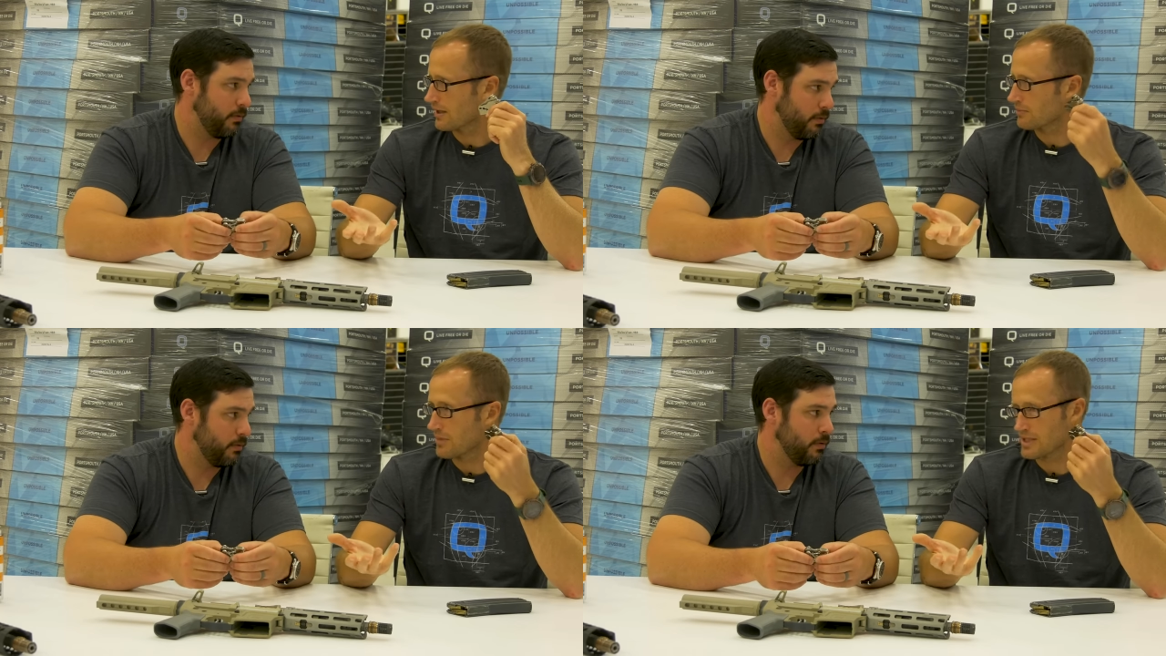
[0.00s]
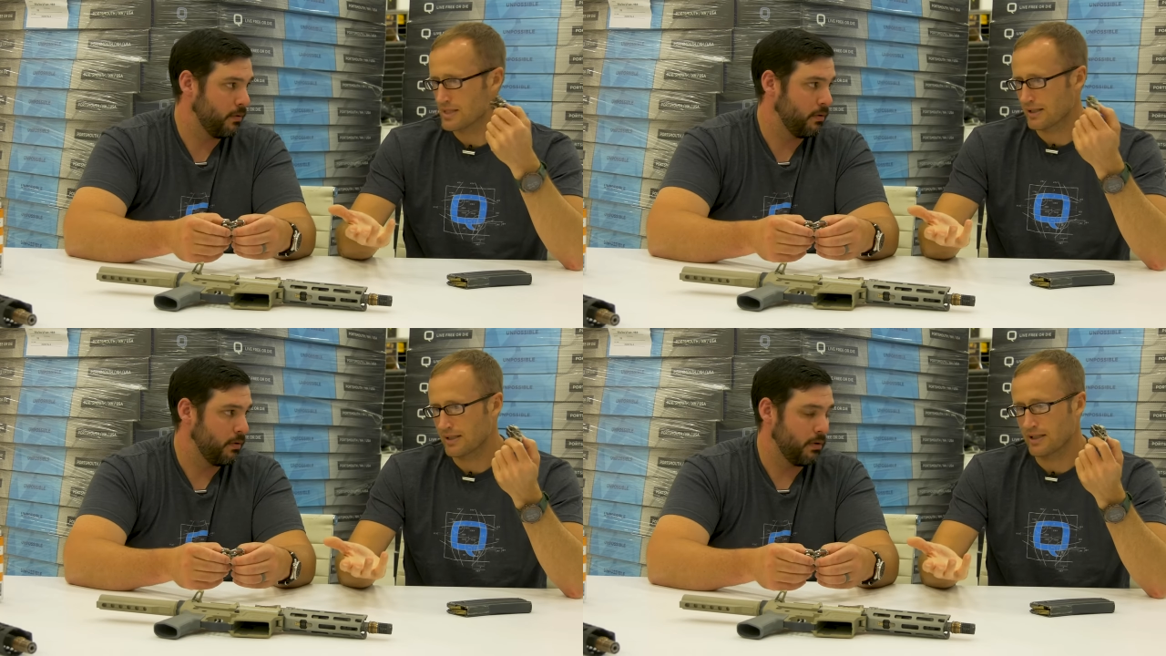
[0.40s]
Speaker 1: like
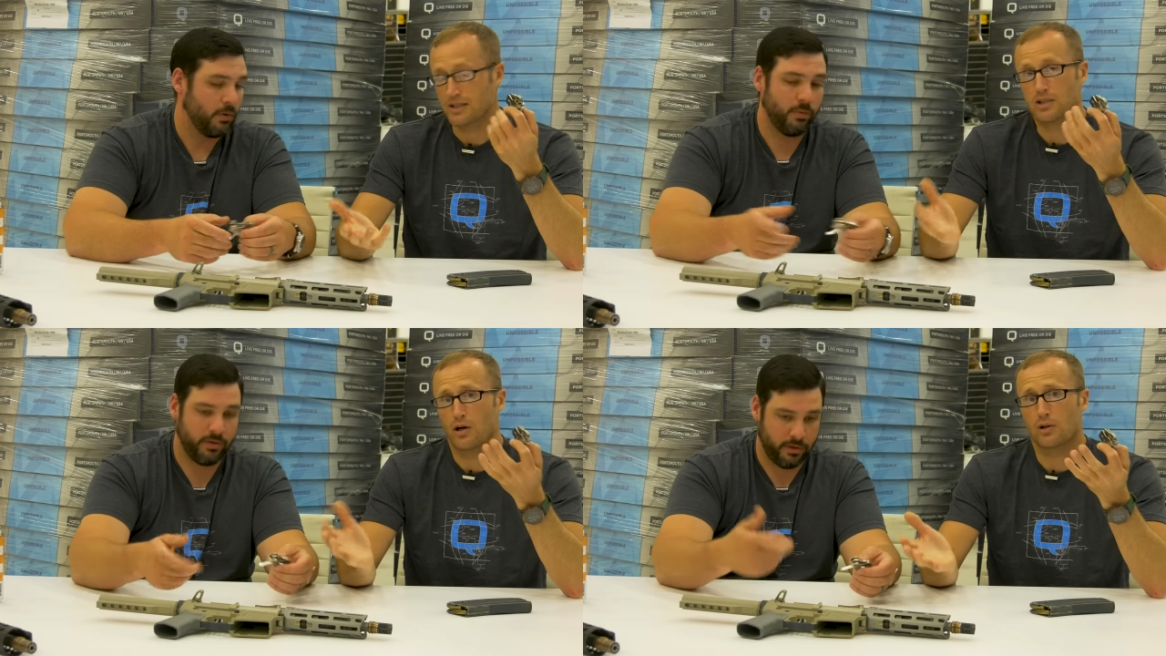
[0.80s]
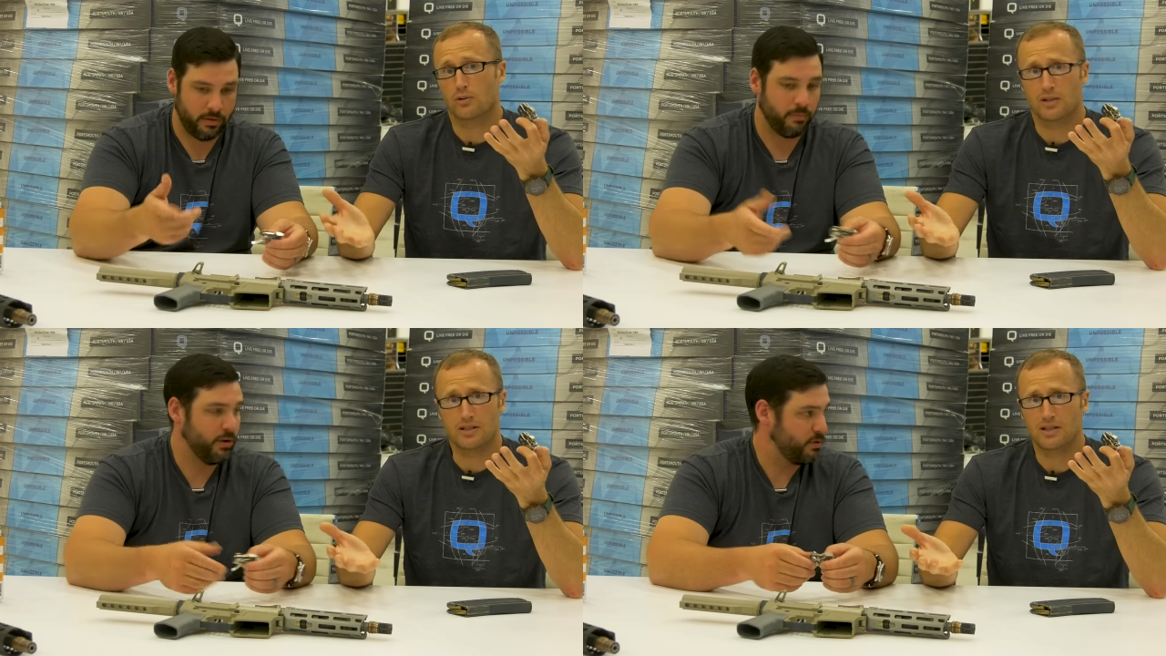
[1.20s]
basically the
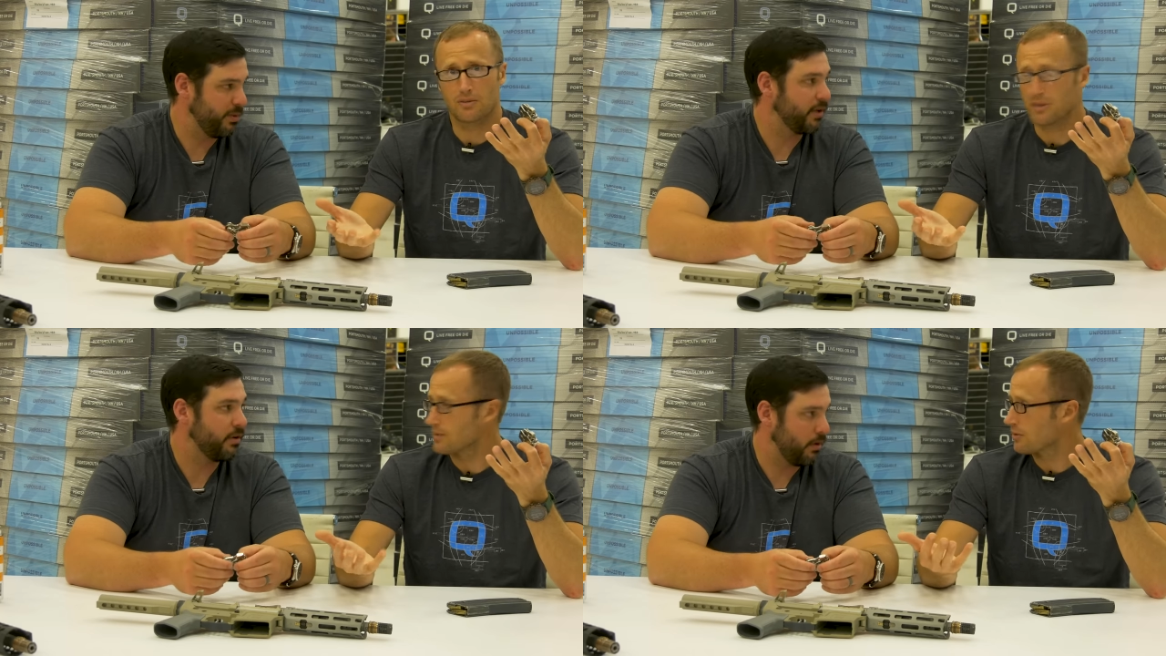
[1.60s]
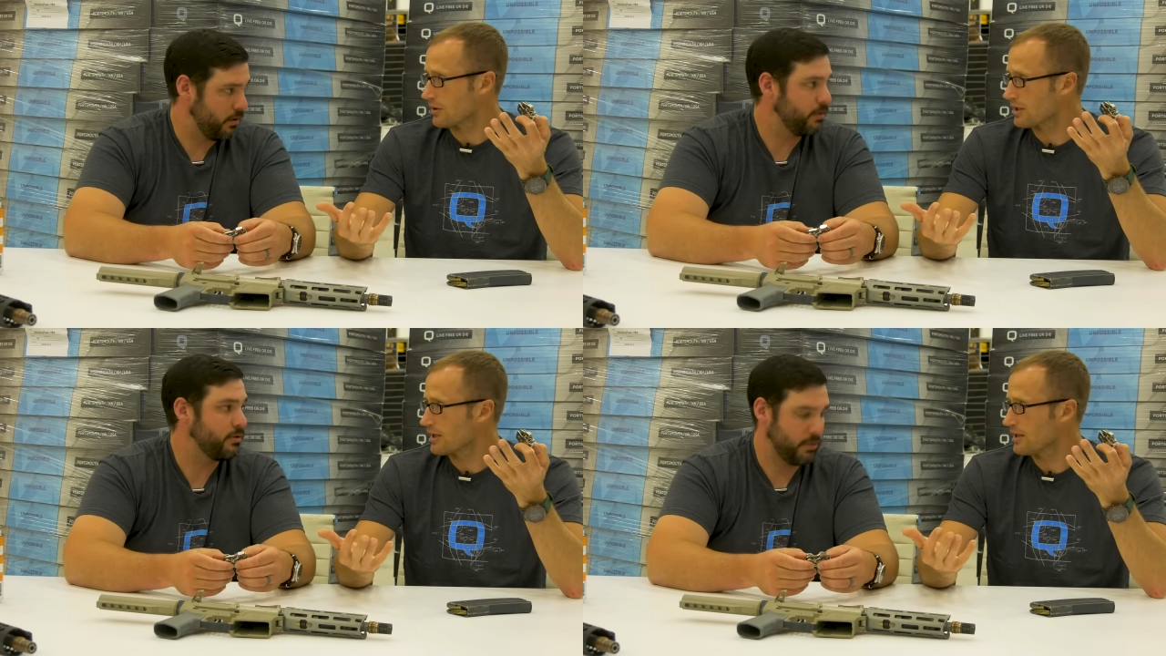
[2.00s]
tolerance the that people
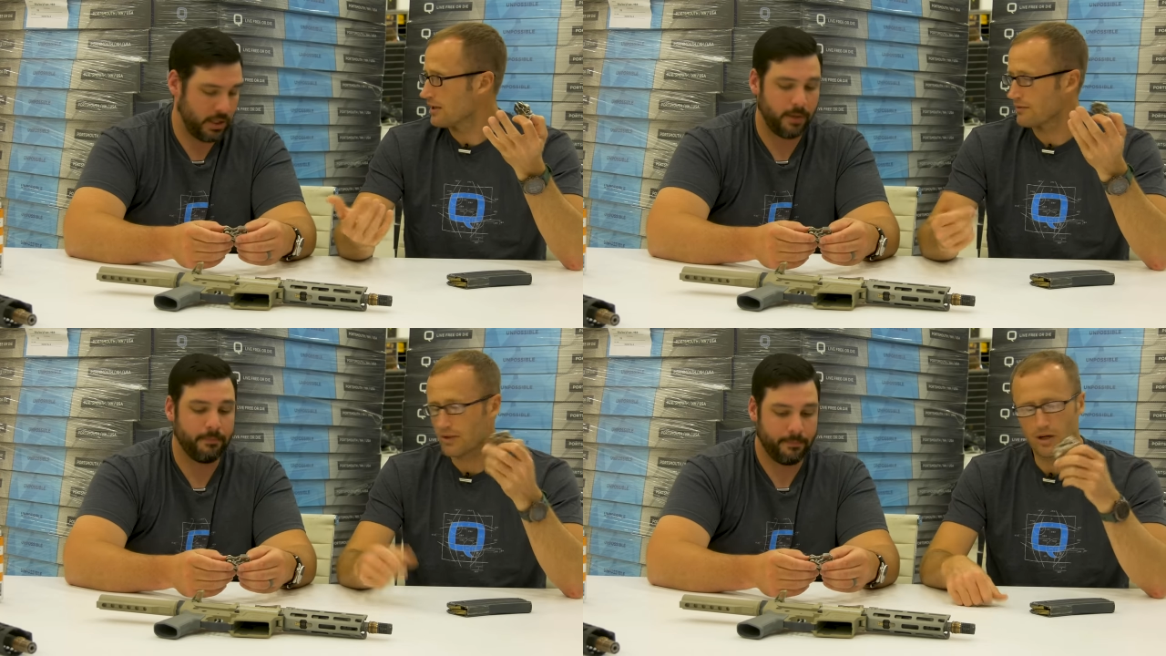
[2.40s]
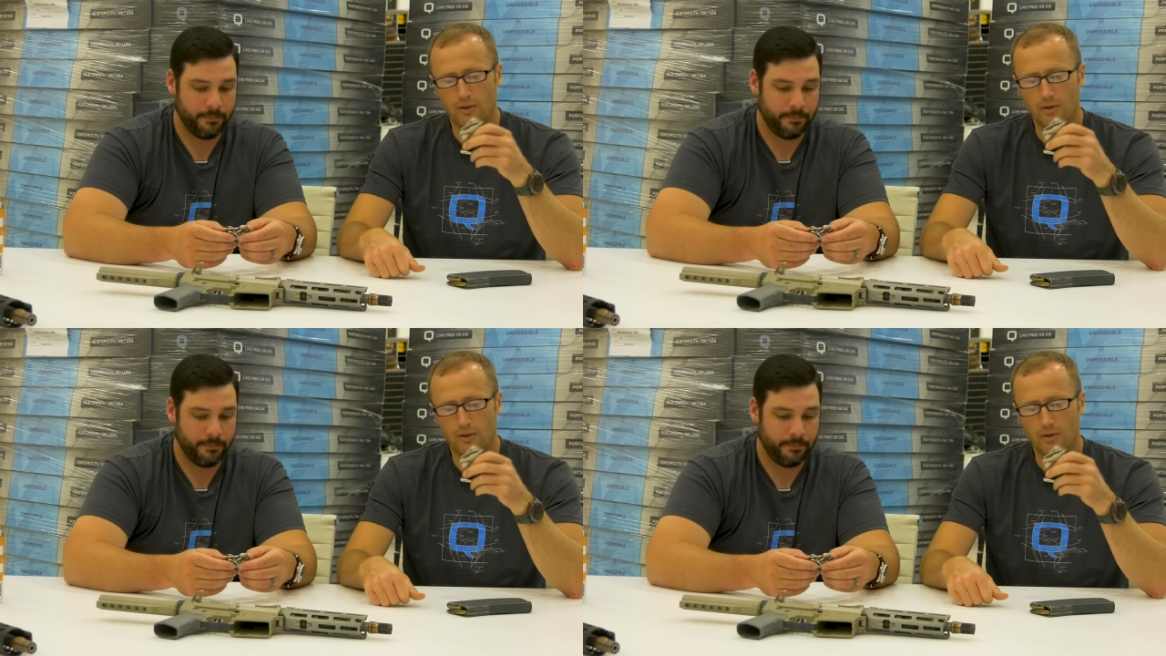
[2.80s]
are going to have. Yeah.